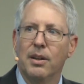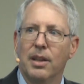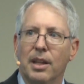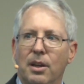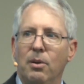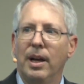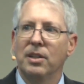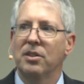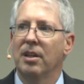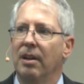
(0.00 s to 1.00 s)
the
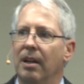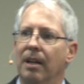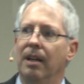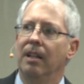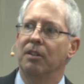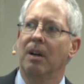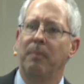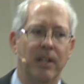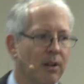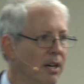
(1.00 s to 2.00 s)
US, this
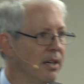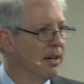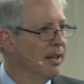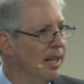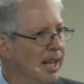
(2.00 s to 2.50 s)
company Gartner,